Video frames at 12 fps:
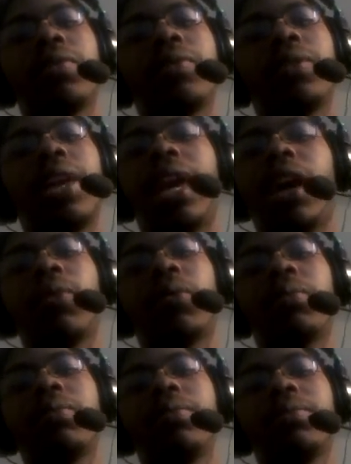
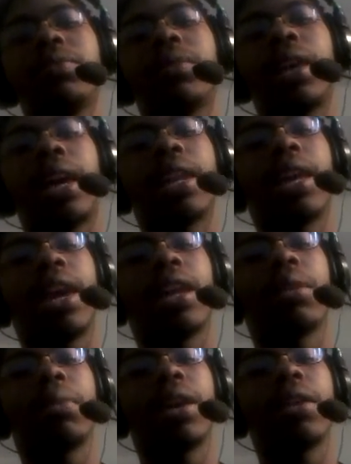harem in an
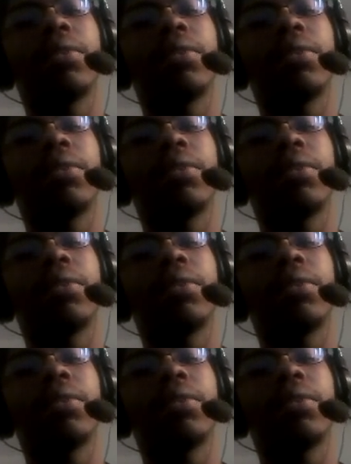anime,